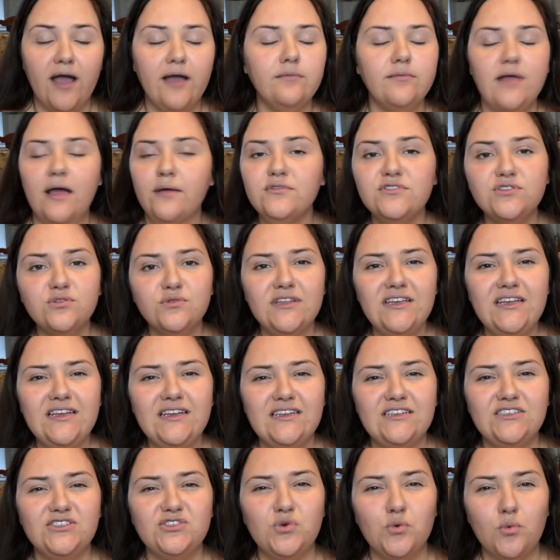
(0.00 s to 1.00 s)
I was only
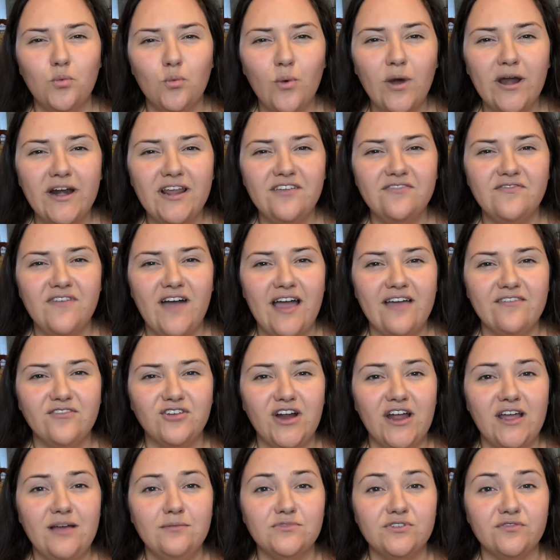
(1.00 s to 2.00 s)
eating 25
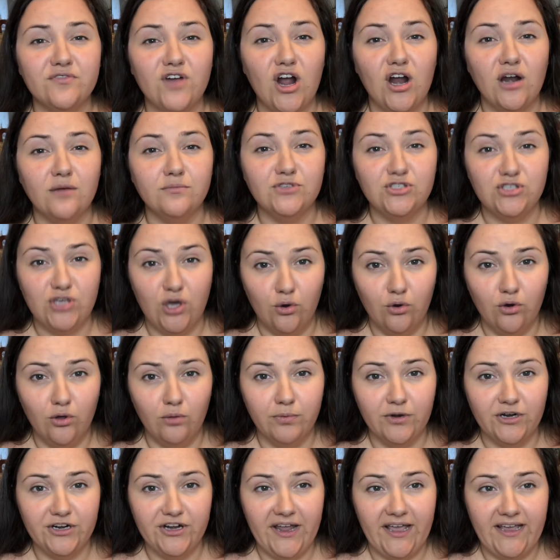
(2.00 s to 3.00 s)
grams of carbs total
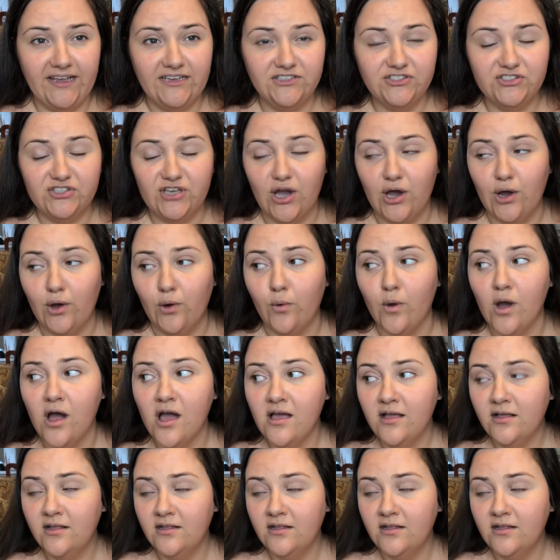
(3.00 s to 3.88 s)
per day, so